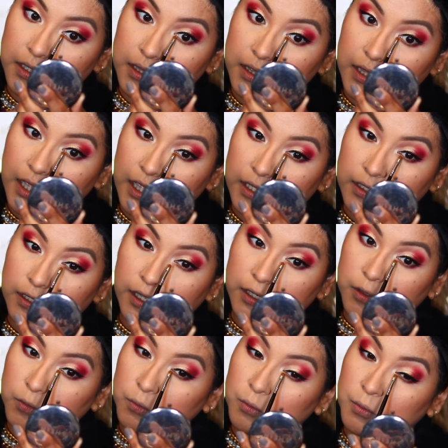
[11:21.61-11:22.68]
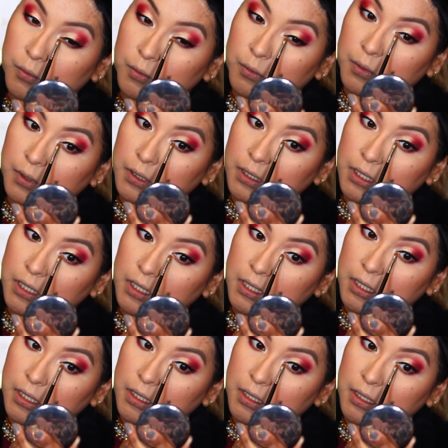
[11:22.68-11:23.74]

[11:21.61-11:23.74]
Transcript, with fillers: that like really